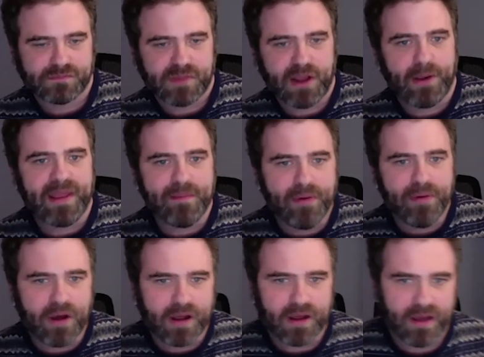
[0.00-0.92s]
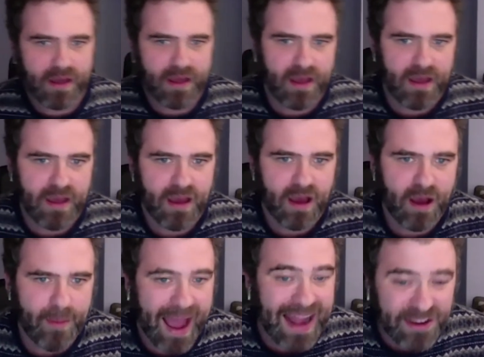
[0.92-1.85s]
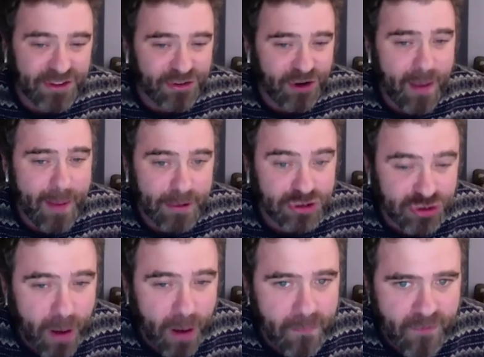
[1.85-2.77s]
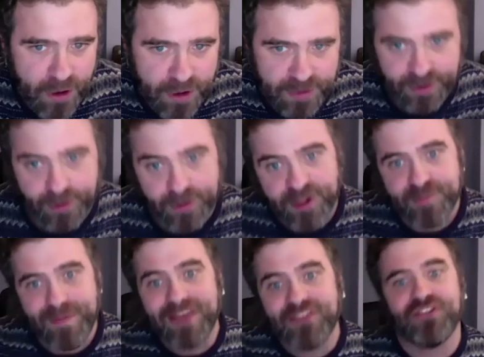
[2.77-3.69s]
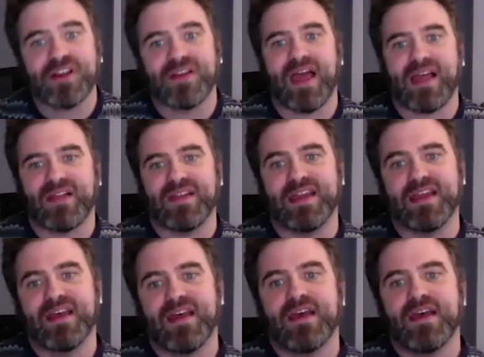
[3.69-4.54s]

Now, in the book, I describe how Trump voters are especially likely